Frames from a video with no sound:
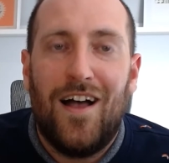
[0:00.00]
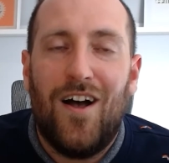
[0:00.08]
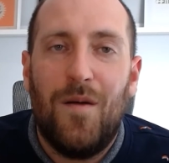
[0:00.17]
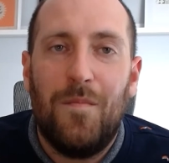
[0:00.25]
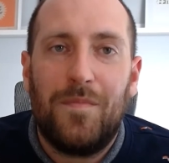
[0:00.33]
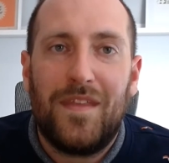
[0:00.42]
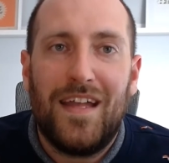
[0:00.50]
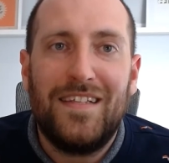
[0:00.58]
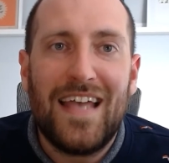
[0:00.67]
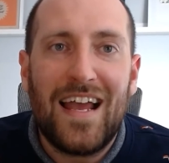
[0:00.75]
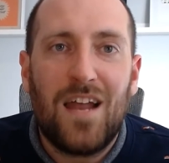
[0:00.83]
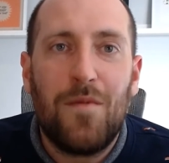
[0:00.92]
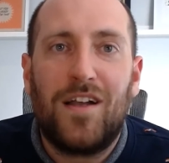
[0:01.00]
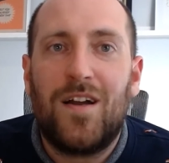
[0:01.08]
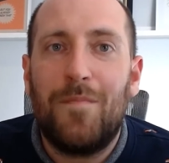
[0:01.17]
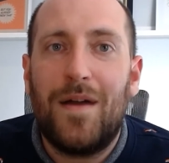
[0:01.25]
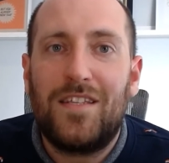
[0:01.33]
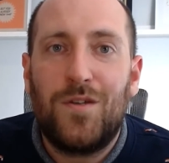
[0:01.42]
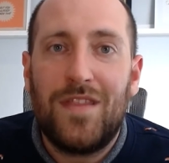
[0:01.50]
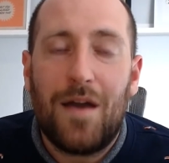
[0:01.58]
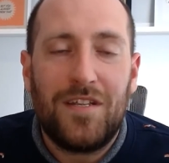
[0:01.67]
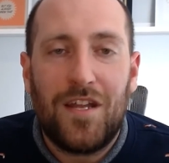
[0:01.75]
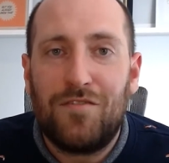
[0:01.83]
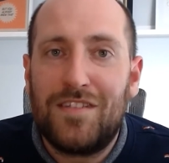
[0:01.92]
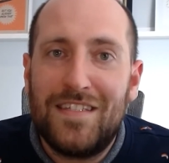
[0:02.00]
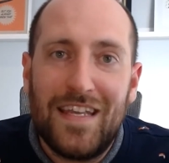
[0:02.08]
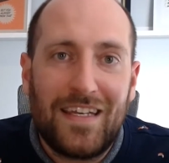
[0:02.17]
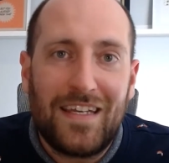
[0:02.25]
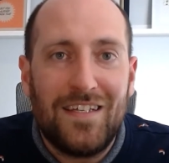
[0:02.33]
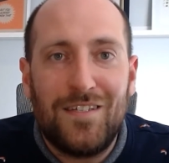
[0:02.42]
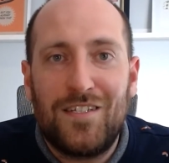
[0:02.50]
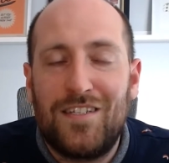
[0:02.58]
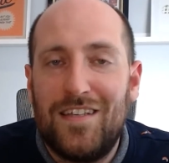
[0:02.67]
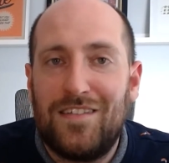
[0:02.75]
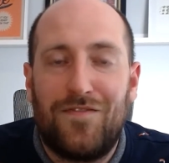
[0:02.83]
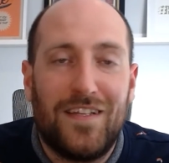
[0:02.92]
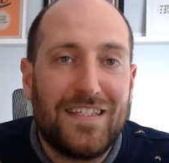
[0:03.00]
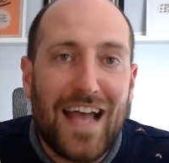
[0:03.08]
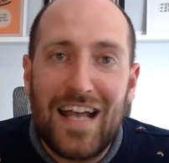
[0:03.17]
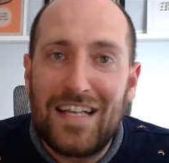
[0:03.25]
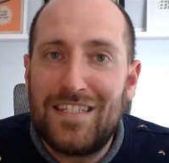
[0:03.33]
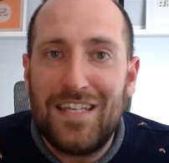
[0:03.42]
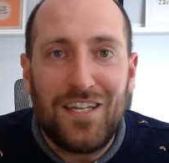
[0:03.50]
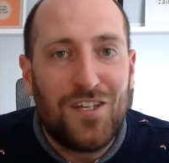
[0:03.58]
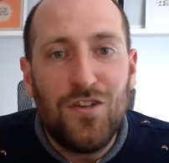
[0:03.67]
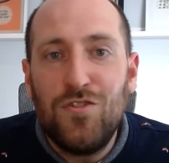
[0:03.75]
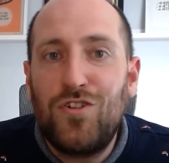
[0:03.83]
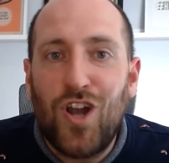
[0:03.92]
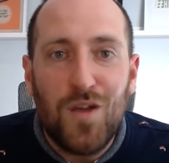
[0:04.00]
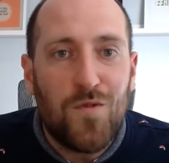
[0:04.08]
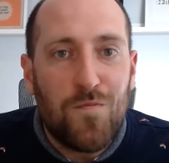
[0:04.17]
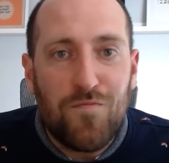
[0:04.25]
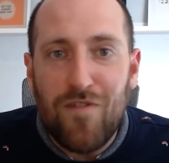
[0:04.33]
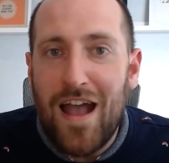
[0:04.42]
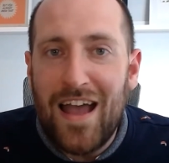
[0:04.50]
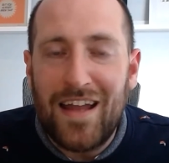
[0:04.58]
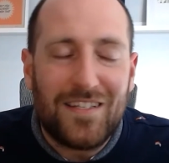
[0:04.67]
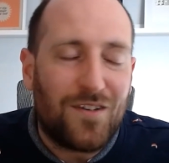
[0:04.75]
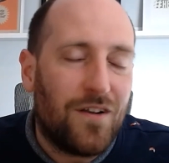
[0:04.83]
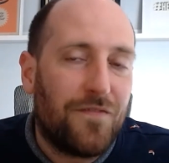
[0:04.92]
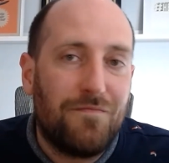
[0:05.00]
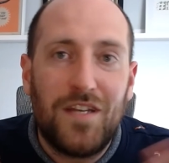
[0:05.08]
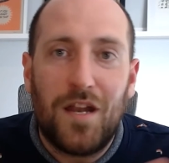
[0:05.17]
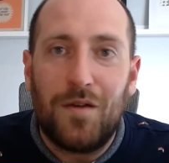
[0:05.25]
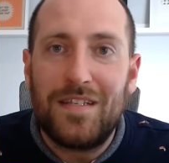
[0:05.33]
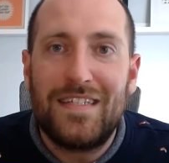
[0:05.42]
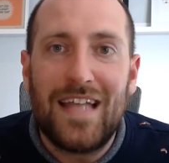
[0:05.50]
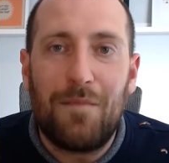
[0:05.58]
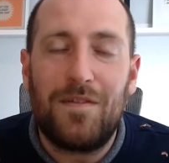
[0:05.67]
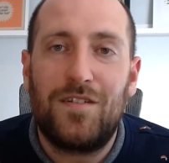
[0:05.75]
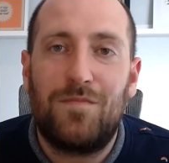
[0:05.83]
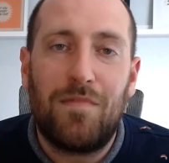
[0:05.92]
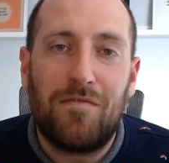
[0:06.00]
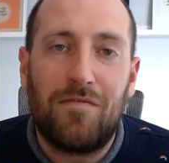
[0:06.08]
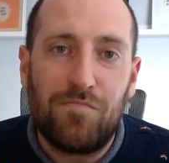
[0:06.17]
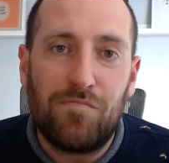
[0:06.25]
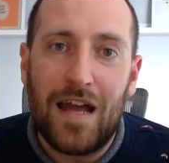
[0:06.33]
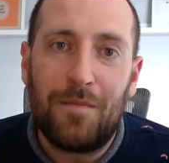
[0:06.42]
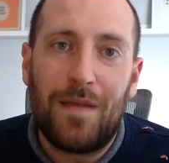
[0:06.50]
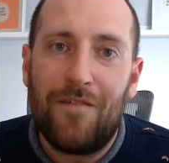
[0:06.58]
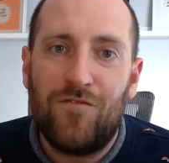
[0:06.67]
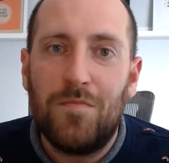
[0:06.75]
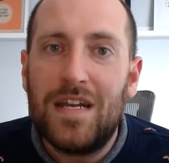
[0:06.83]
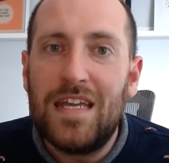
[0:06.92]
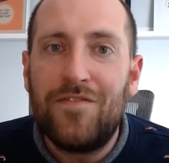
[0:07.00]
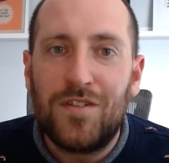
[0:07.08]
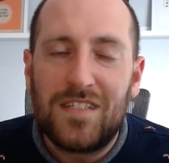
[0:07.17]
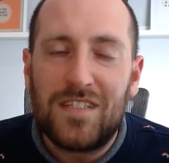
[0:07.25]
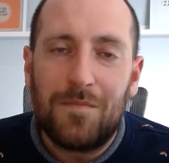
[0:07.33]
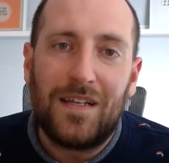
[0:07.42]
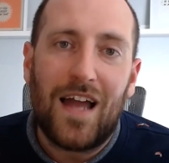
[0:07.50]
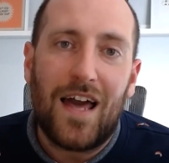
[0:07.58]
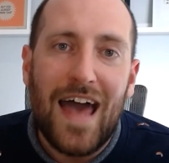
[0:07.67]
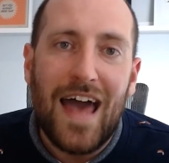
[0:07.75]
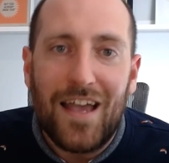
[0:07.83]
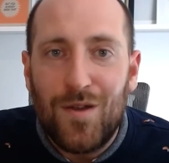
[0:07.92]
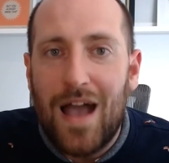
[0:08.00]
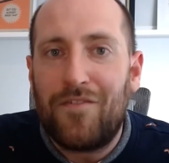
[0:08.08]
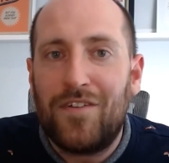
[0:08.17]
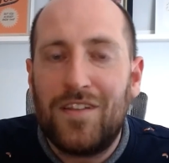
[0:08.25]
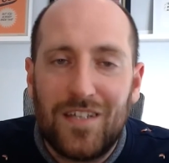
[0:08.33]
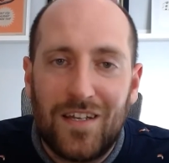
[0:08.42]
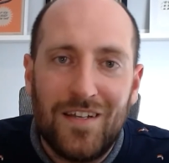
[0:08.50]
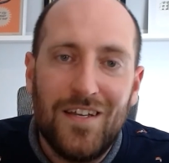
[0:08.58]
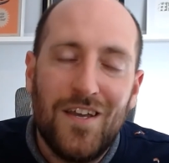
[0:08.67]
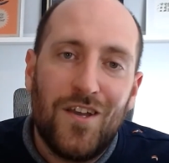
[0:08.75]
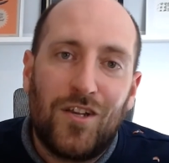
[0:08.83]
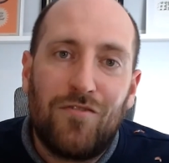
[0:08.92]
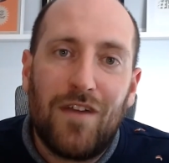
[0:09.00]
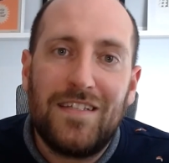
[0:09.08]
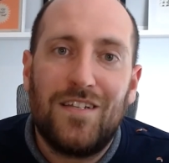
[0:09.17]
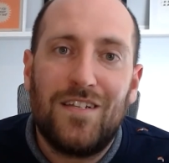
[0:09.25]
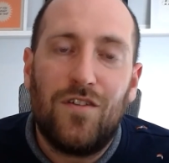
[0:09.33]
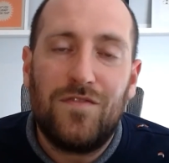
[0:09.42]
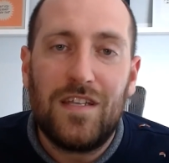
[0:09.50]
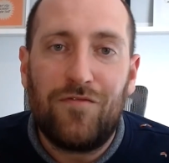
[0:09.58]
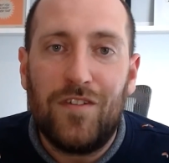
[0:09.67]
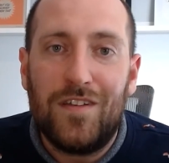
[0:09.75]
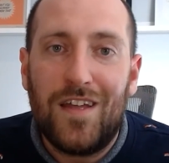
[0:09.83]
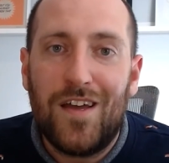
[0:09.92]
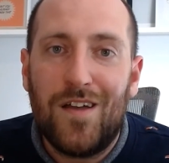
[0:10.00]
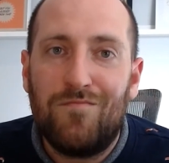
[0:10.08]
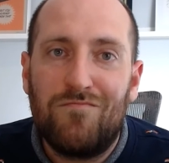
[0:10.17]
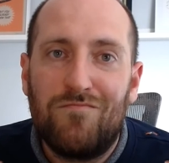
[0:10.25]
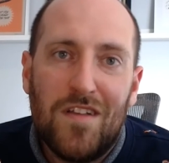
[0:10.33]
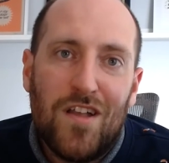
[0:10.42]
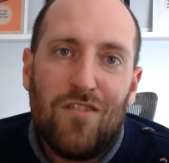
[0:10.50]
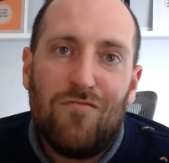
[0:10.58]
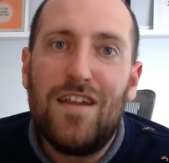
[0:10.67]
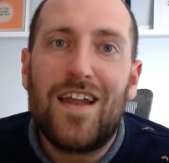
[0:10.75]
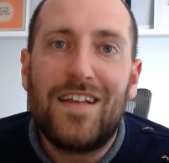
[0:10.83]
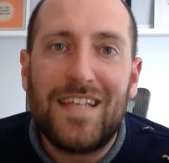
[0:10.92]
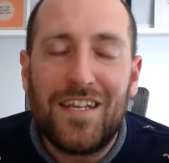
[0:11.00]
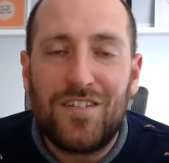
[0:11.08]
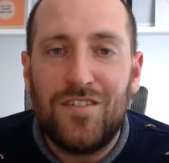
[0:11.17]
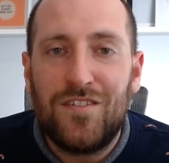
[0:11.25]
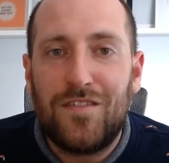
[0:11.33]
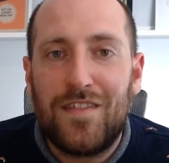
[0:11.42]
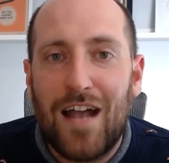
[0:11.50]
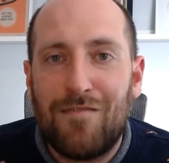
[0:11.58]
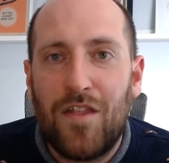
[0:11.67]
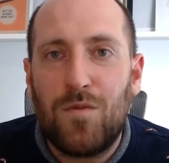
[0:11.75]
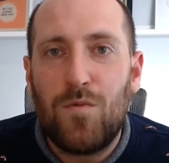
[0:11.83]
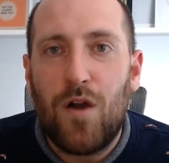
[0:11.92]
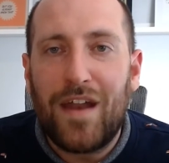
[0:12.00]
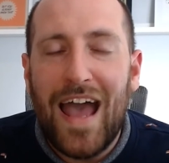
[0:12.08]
And Dale, I might come back to you on that one. Snickers is a fantastic, huge global brand. It's got a established brand platform, but even on something like that, you're having to create a lot of different realizations of that around the world.